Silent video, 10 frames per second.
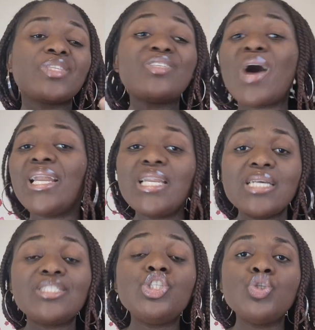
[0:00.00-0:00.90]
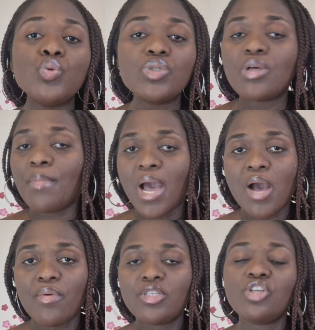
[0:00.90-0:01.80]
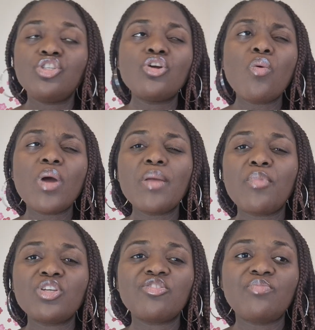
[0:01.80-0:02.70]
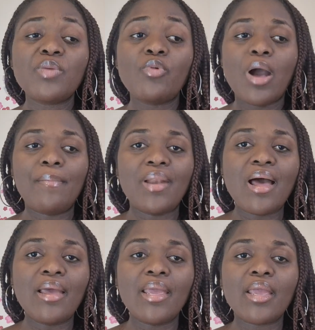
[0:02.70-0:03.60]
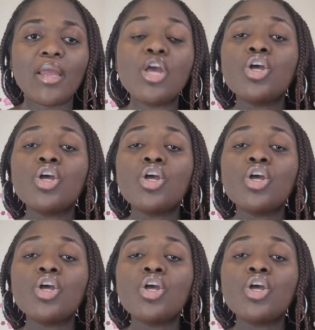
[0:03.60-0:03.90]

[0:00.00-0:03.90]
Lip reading: to at least do some hours, because you don't want a bunch of people applying,